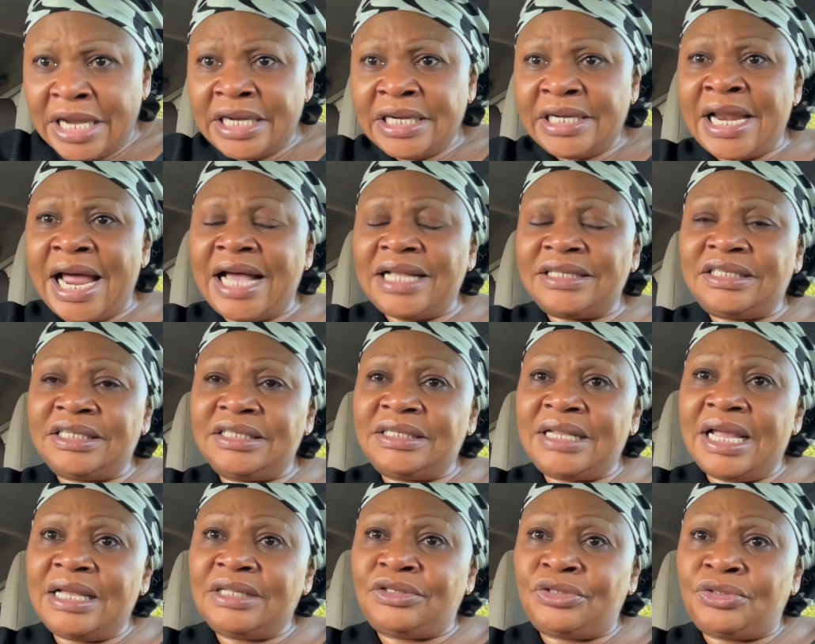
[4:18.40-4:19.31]
that
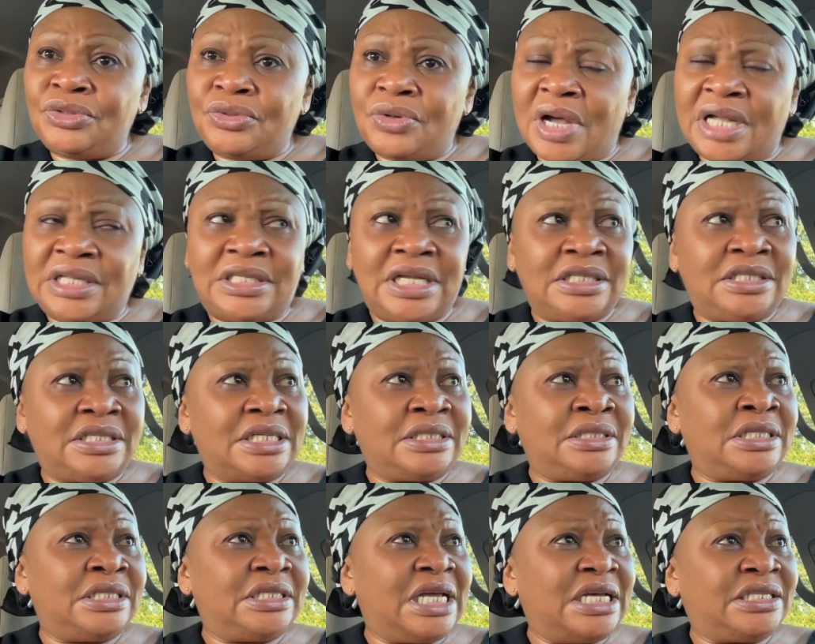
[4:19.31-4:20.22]
the two of this,
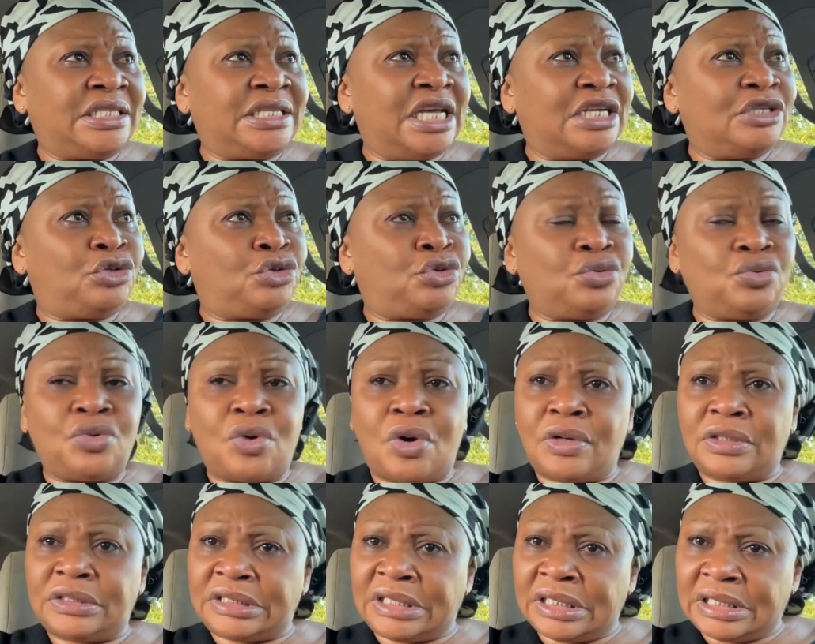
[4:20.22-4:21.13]
did they say two
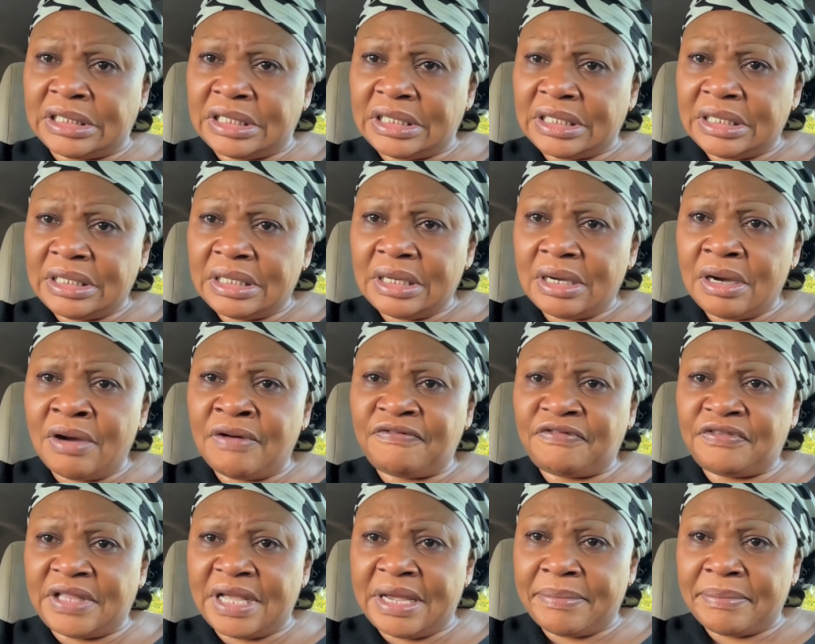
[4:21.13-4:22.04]
or three
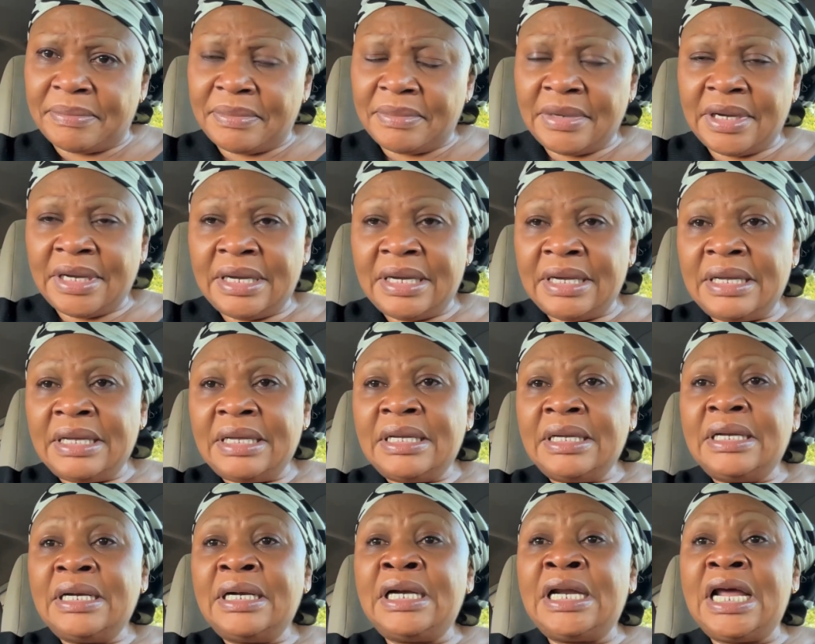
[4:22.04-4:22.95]
of them
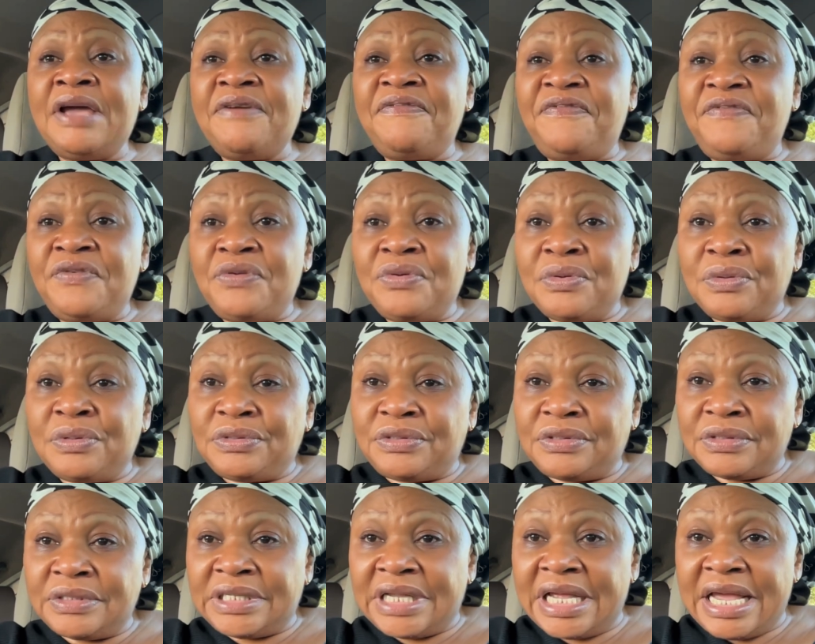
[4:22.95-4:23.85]
refuse?
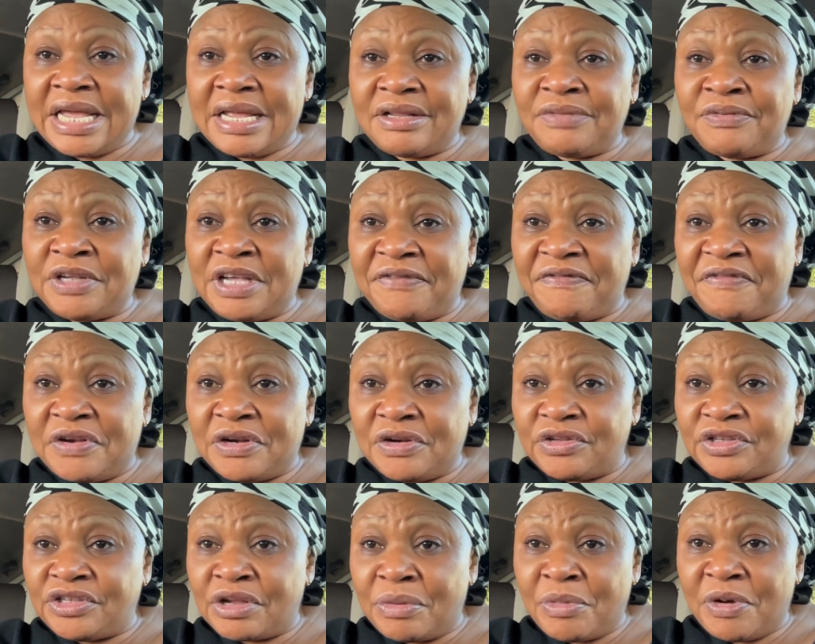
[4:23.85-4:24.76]
They even,
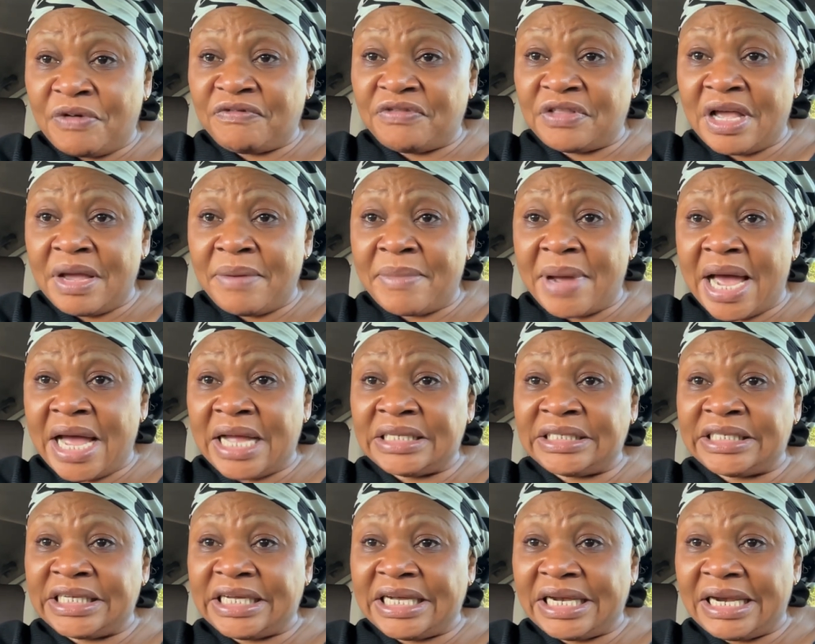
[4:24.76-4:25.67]
some of them are
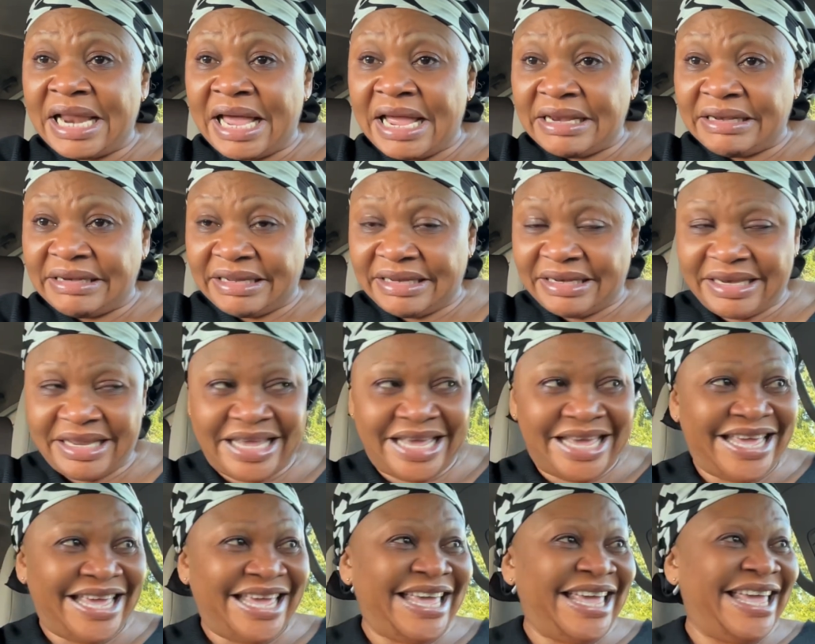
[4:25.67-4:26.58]
declining.
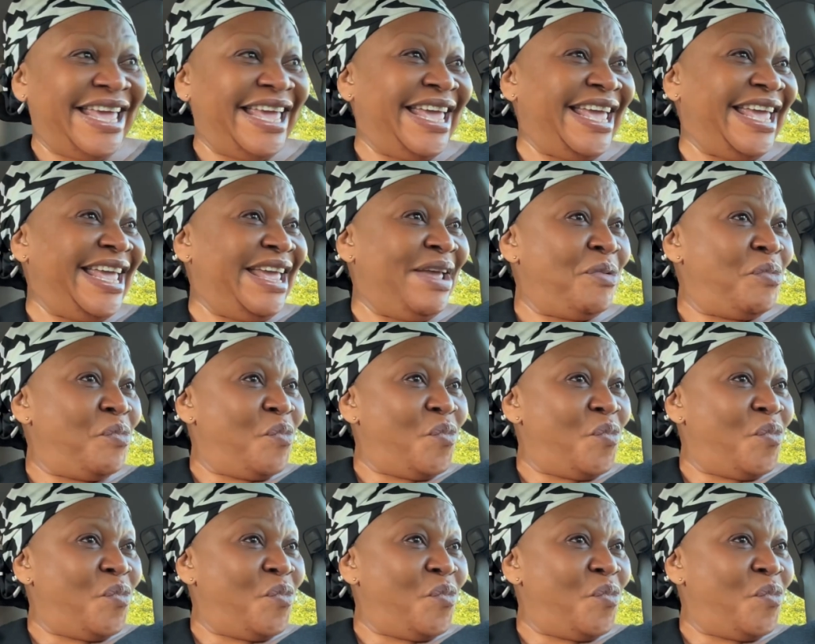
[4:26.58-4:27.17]
They